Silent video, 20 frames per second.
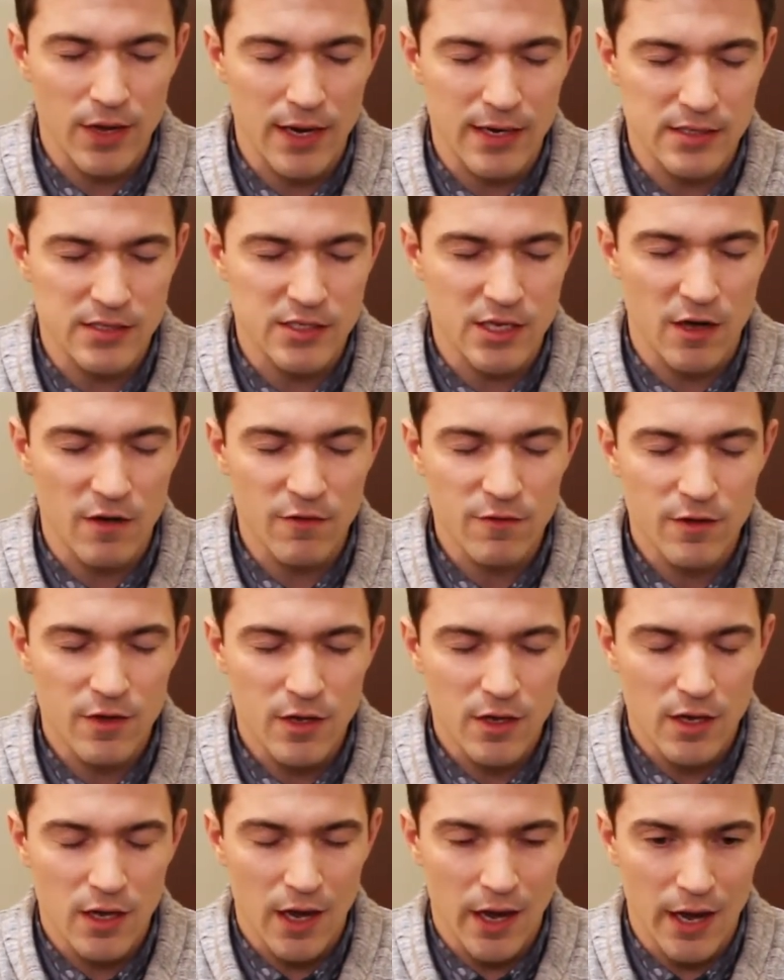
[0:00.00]
kind of stuff
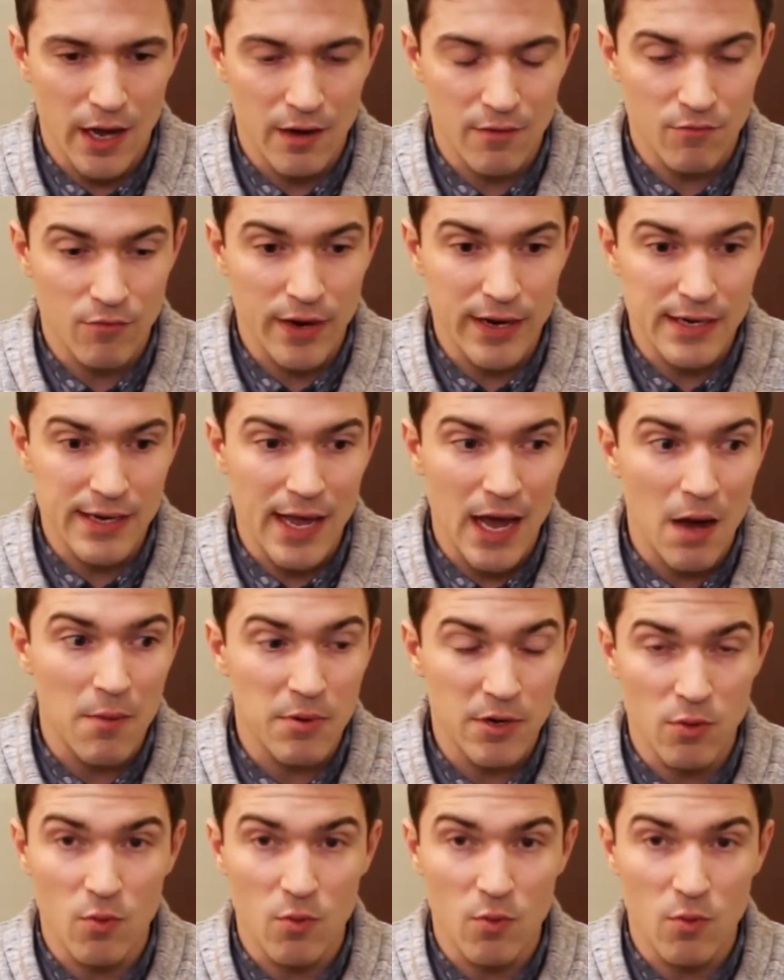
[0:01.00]
um, right now.